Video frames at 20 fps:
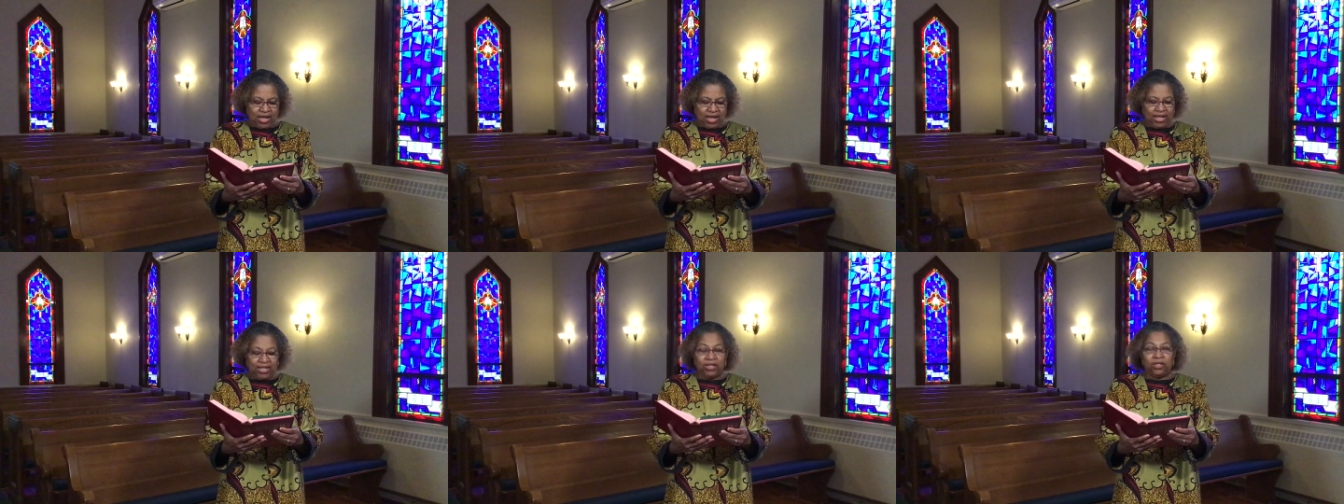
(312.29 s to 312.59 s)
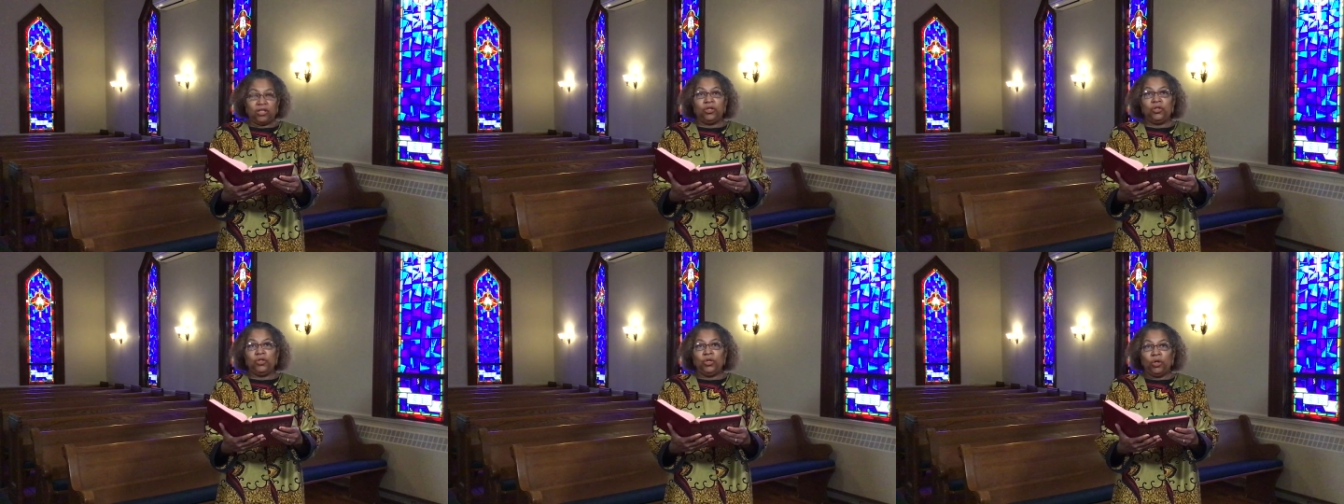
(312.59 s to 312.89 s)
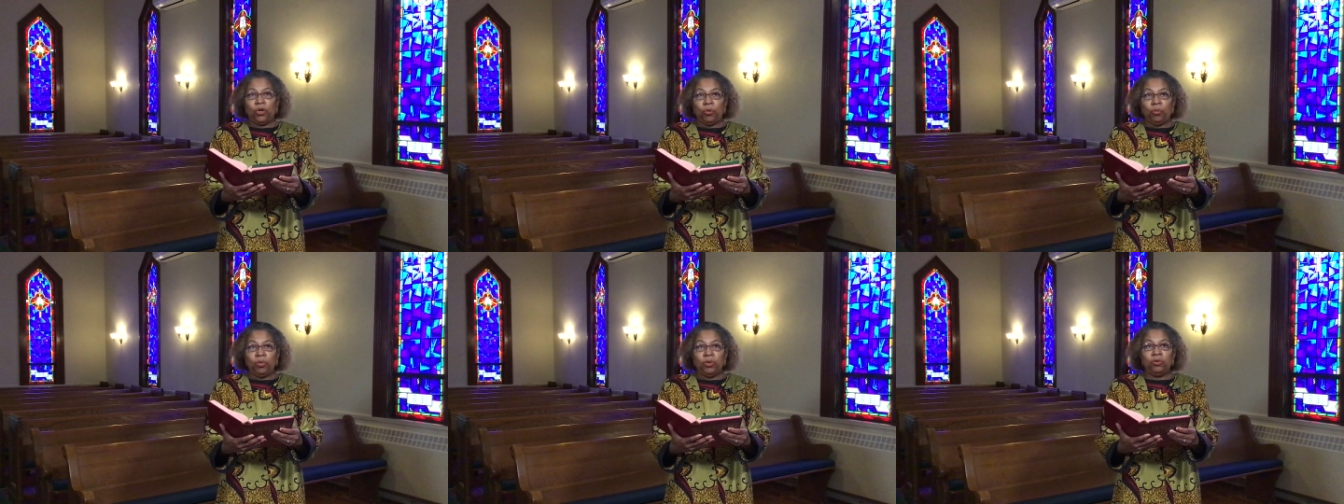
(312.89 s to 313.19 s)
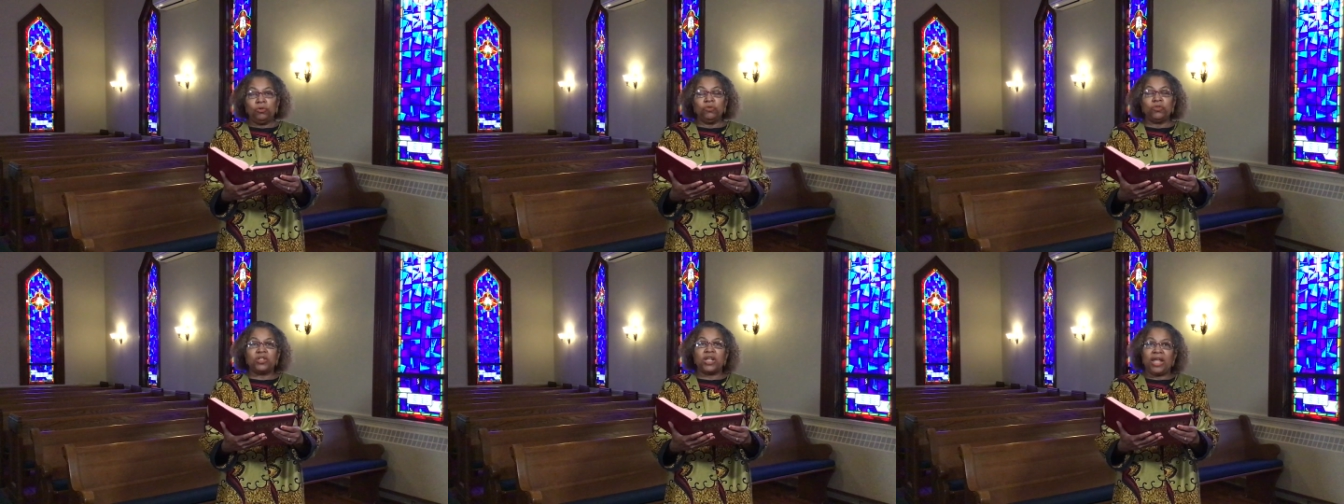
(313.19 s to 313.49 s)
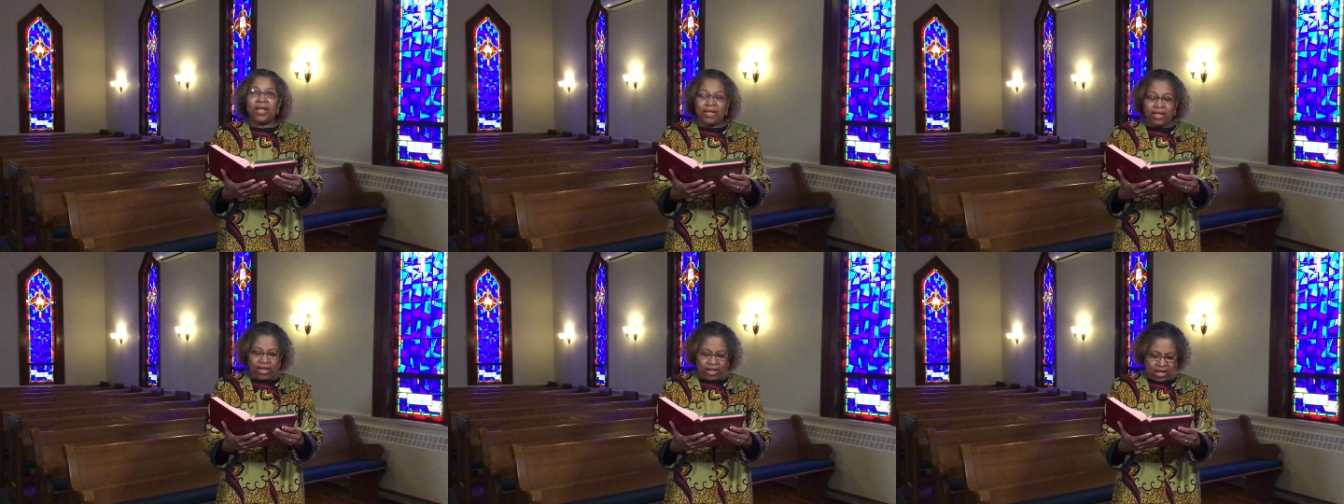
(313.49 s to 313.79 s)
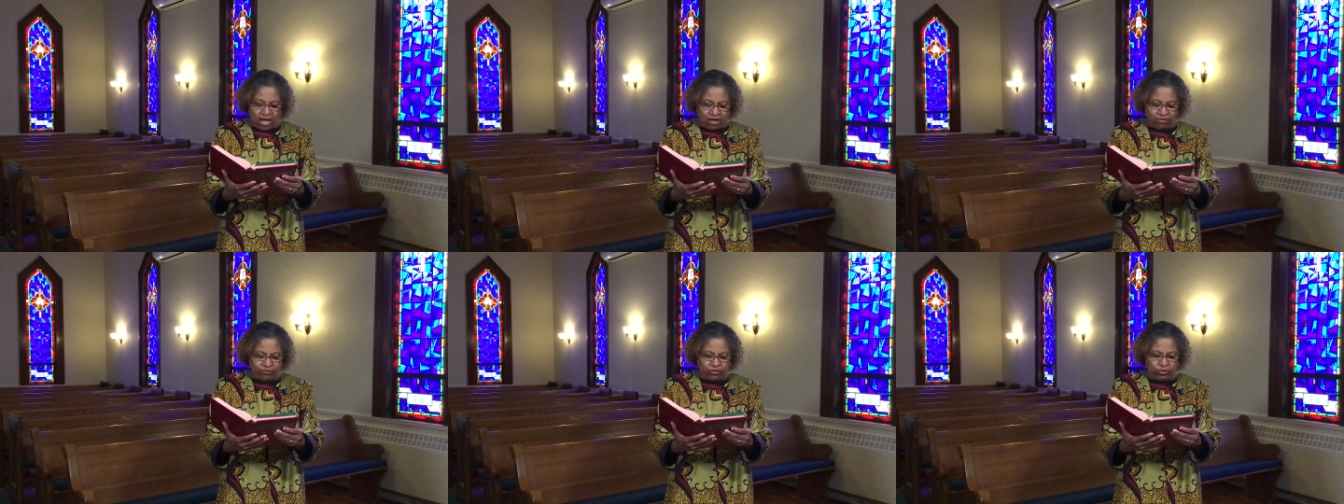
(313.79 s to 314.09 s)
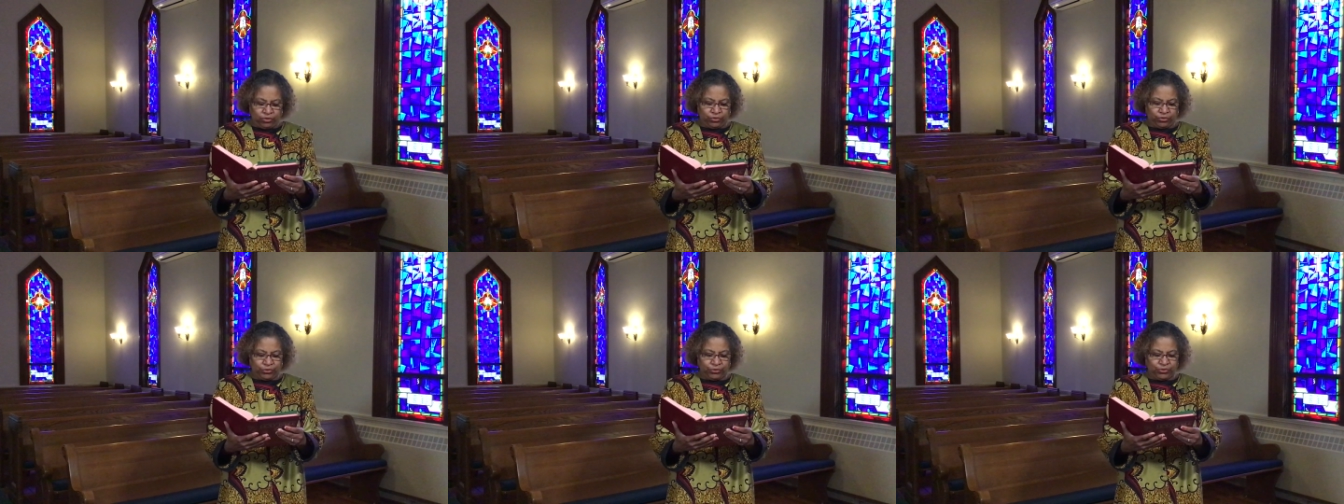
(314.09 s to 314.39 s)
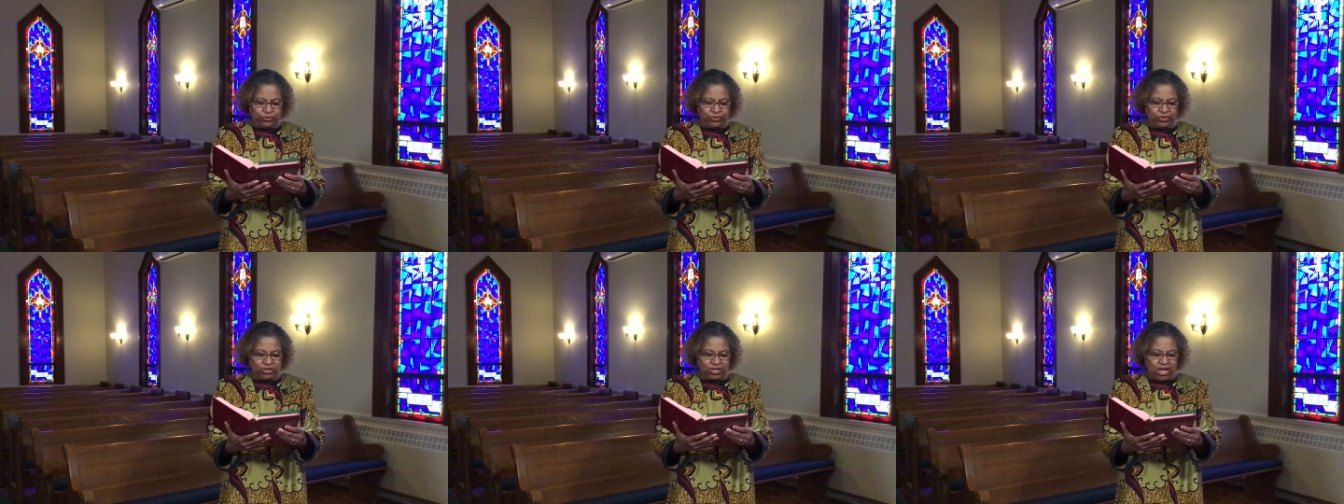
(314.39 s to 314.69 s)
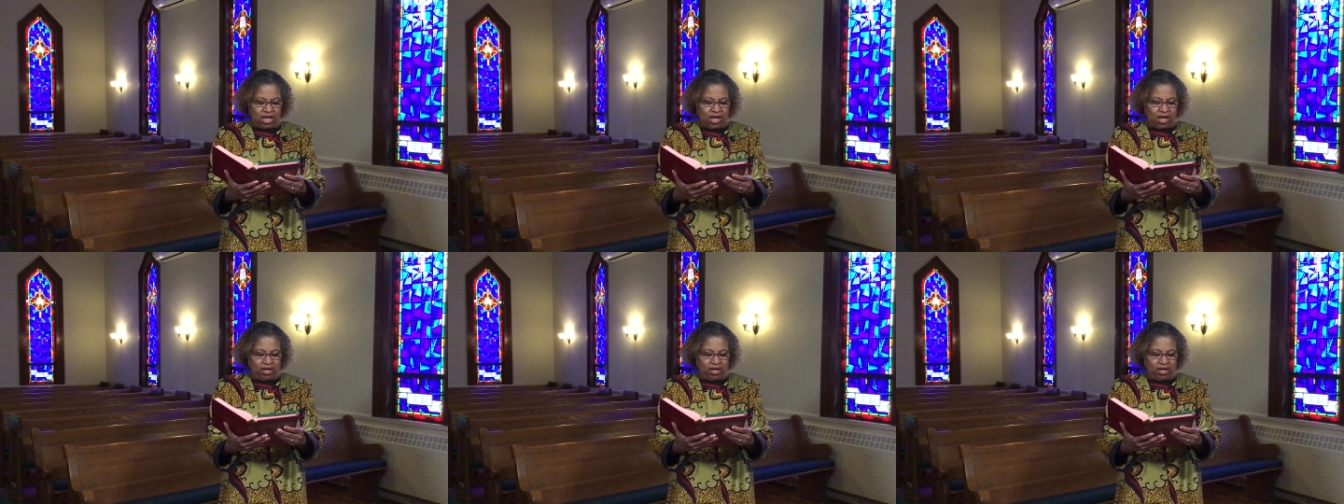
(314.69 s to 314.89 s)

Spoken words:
and the nobles and governors